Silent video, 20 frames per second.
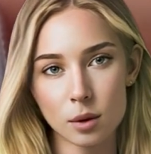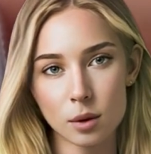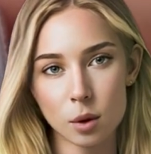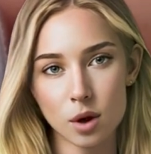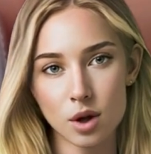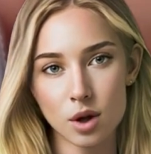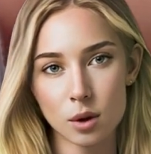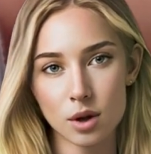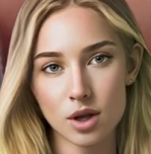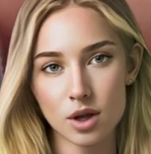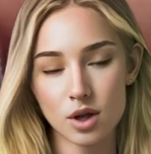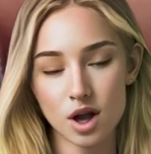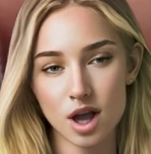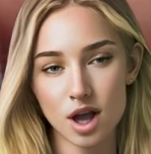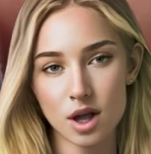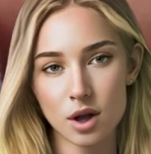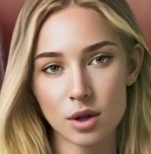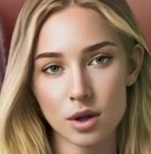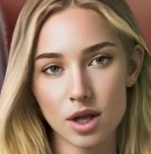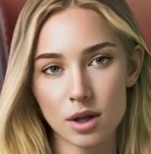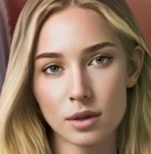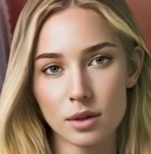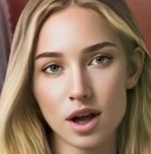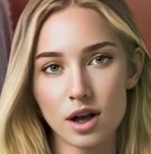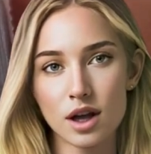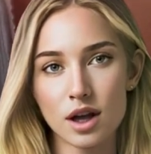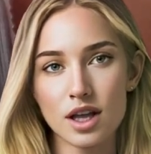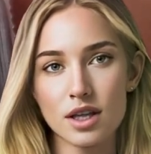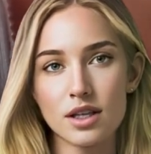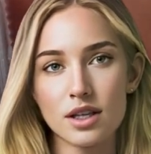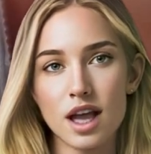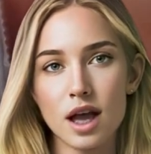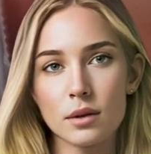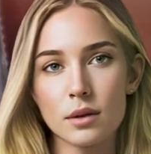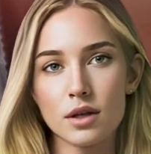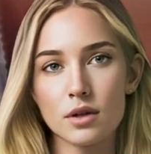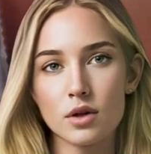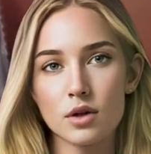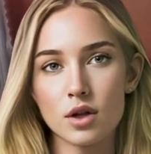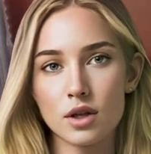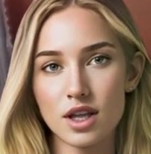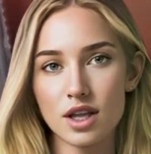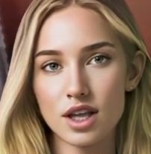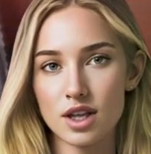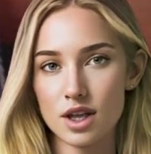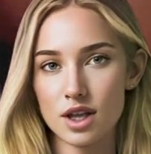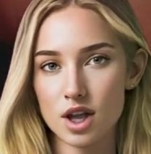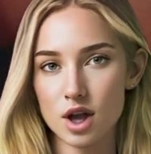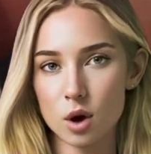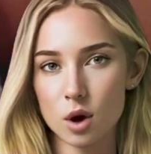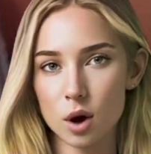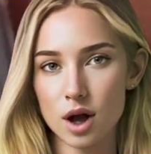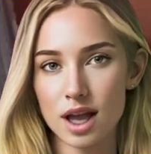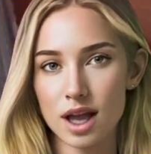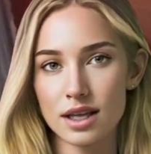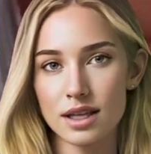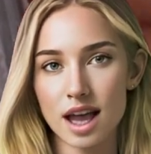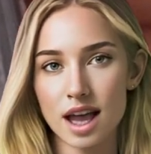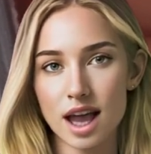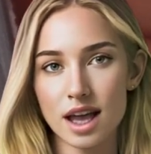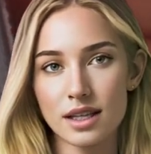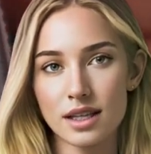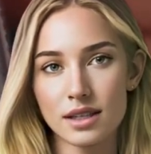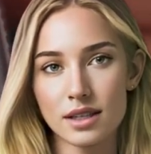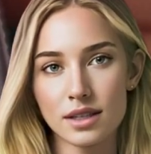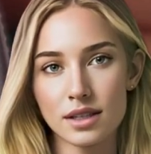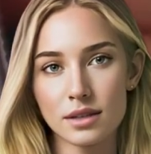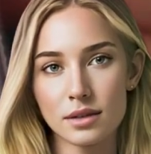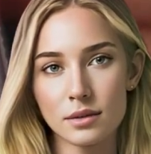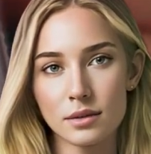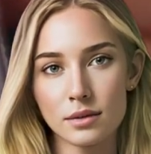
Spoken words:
which were struck using various types of traditional coining dies.